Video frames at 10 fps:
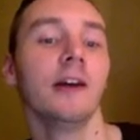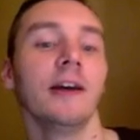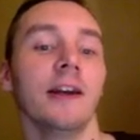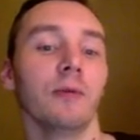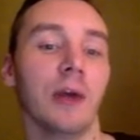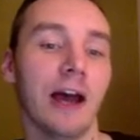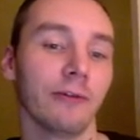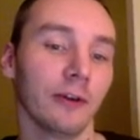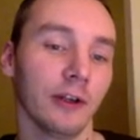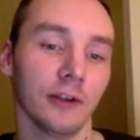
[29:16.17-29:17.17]
And if we have
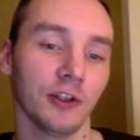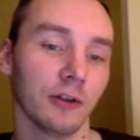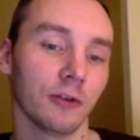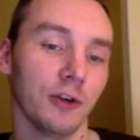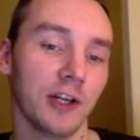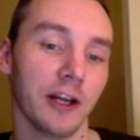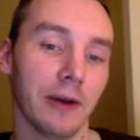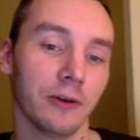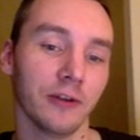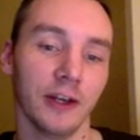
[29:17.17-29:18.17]
a screen shake
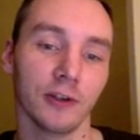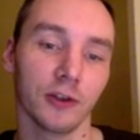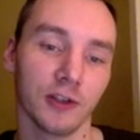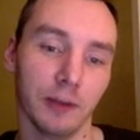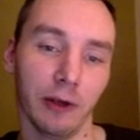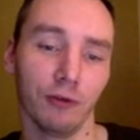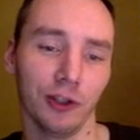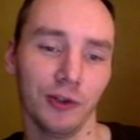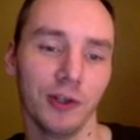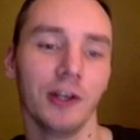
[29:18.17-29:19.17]
amount, then it's constantly being
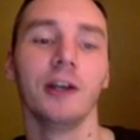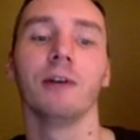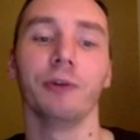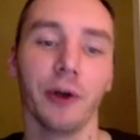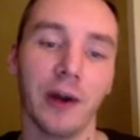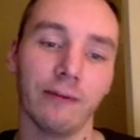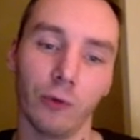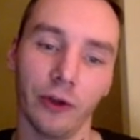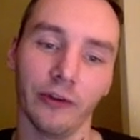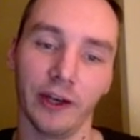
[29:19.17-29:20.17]
reduced. If we don't have
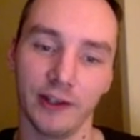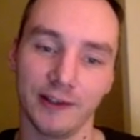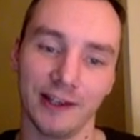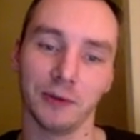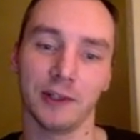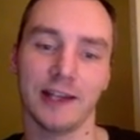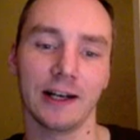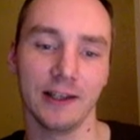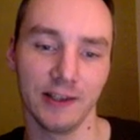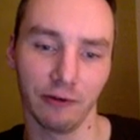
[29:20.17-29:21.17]
one, then it's set to
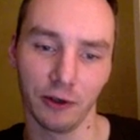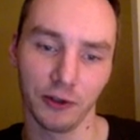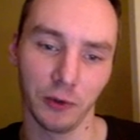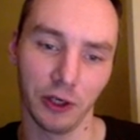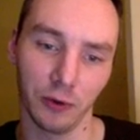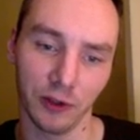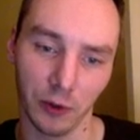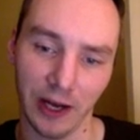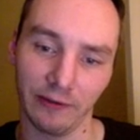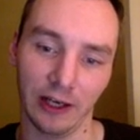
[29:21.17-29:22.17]
exactly 0, so we know this
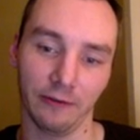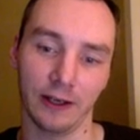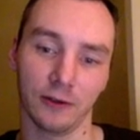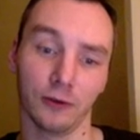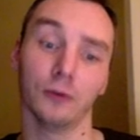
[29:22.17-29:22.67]
won't have any effect at all.